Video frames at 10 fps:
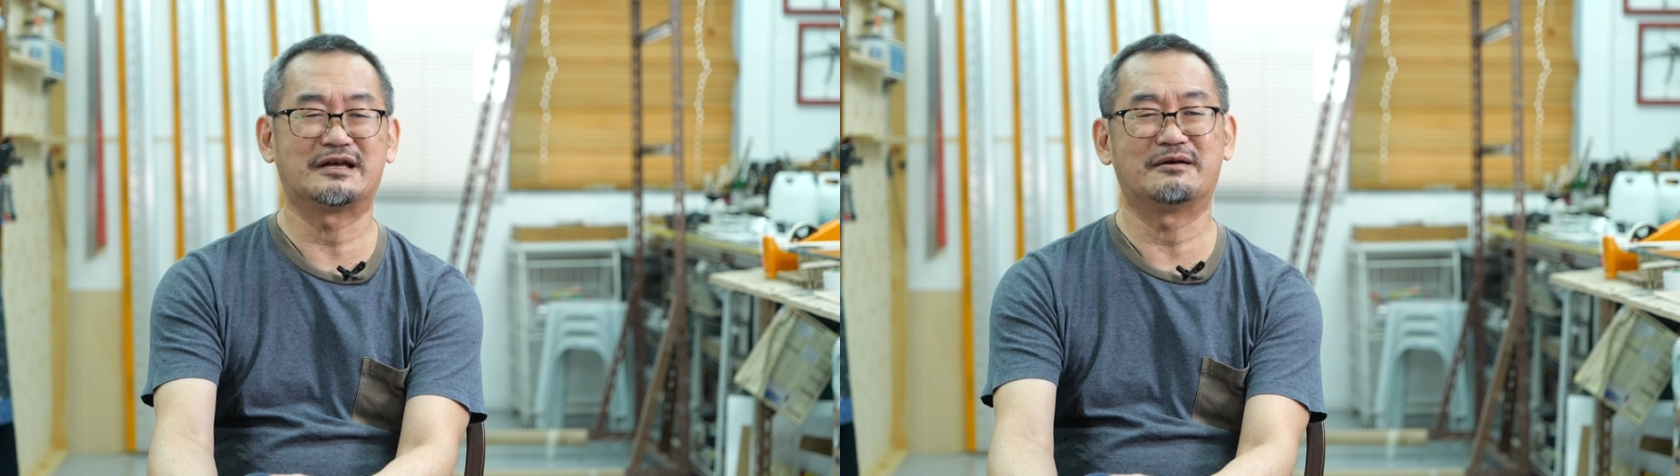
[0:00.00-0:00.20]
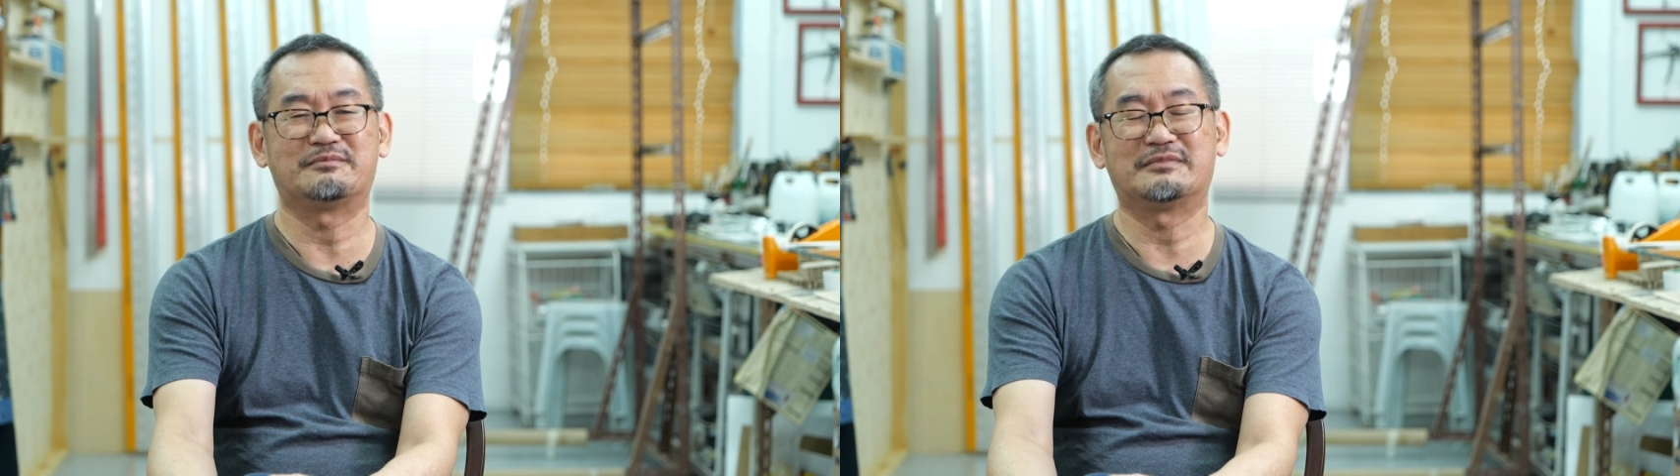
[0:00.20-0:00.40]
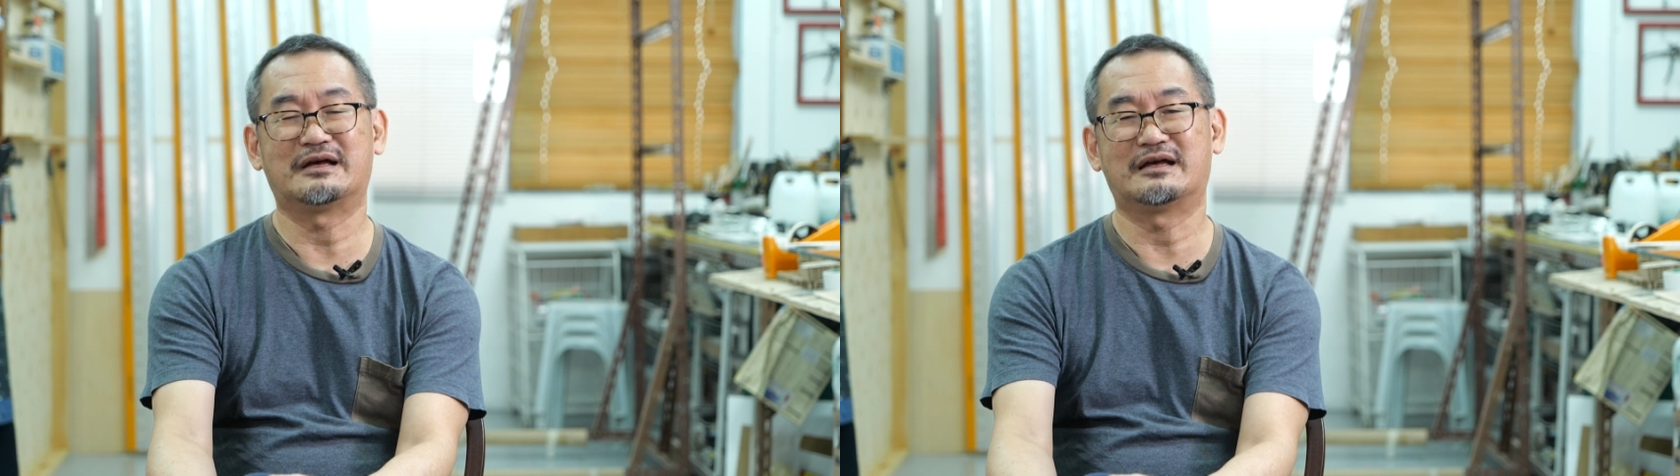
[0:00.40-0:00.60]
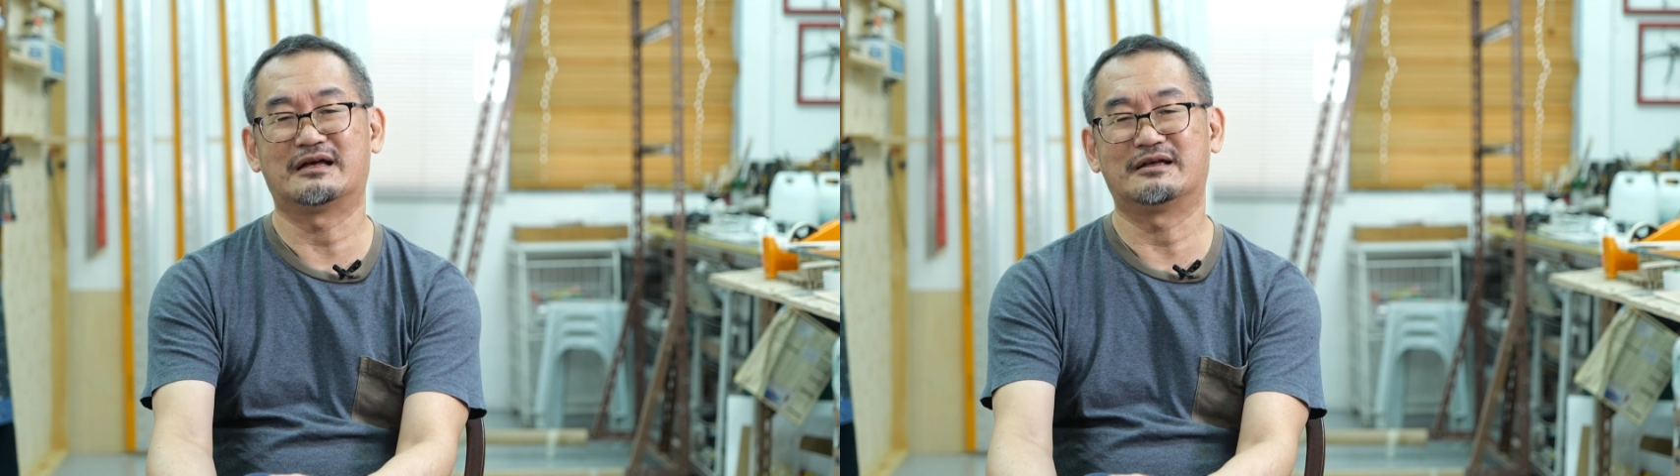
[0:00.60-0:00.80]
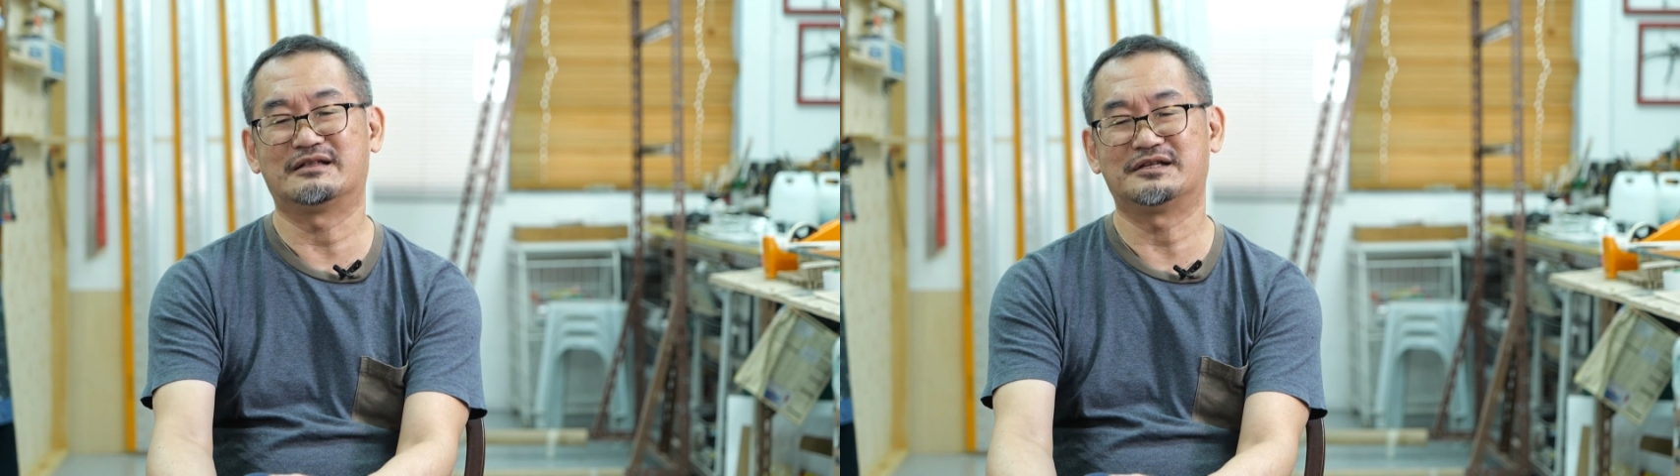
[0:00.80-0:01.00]
I think
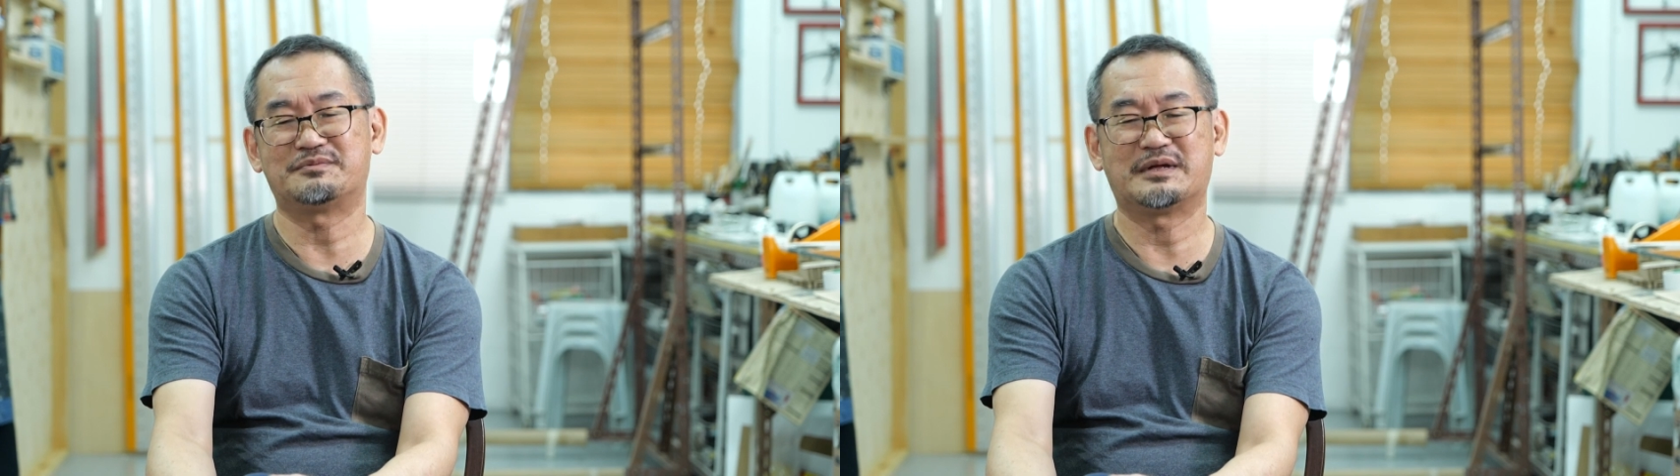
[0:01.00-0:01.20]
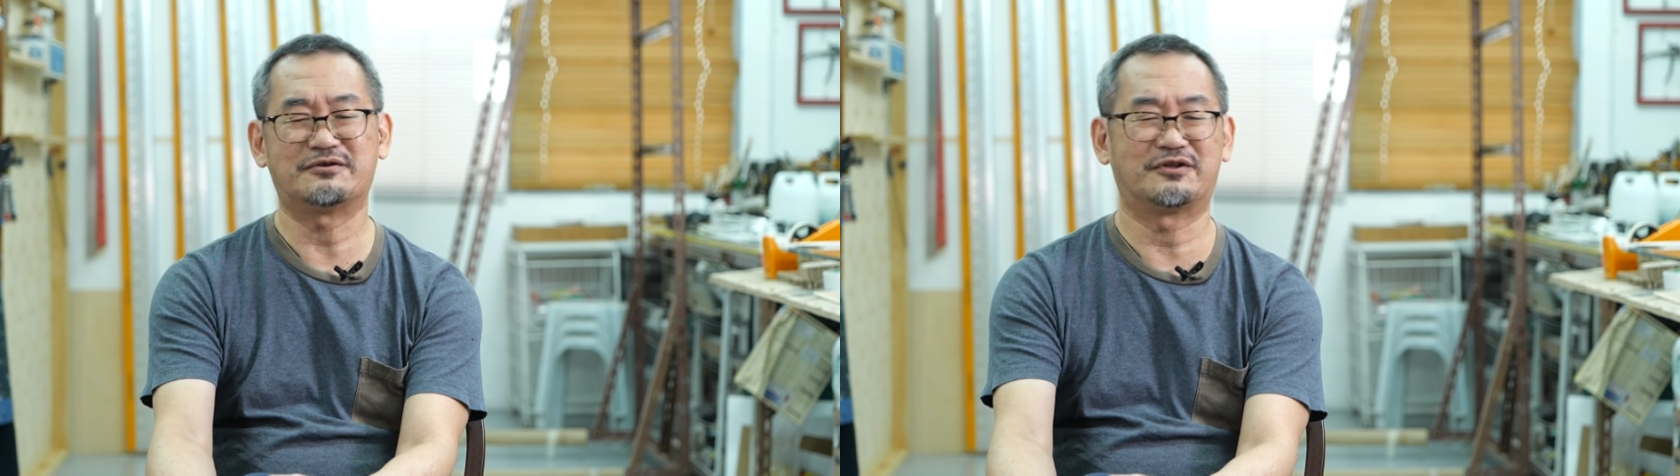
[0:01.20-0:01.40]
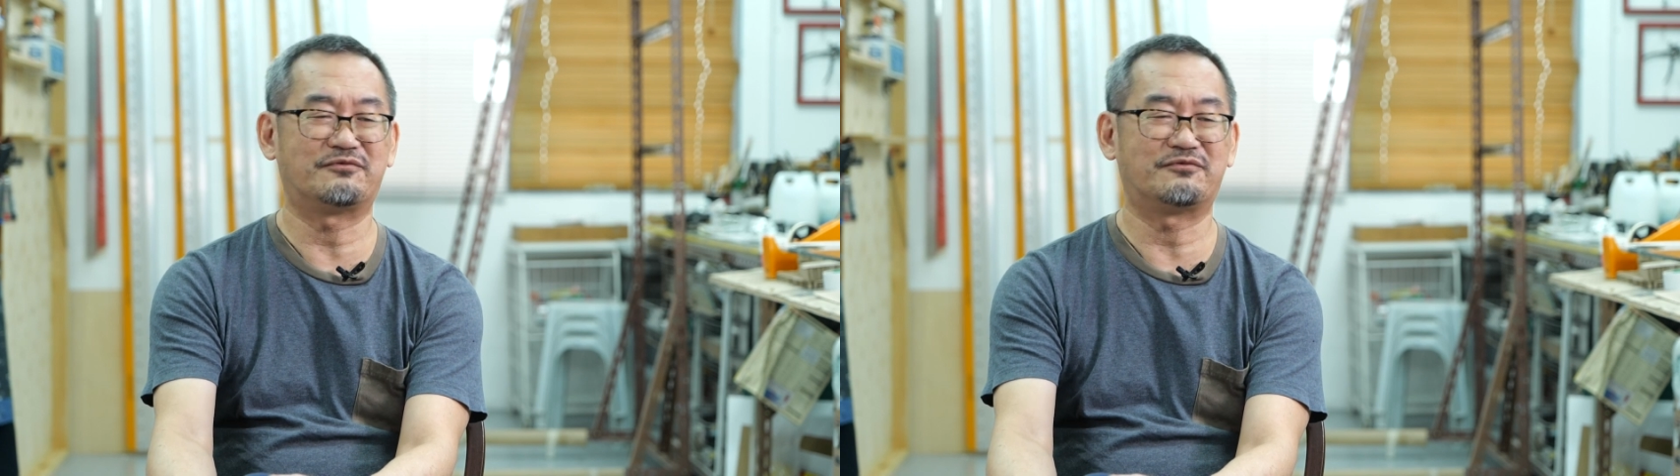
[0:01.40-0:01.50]
I displayed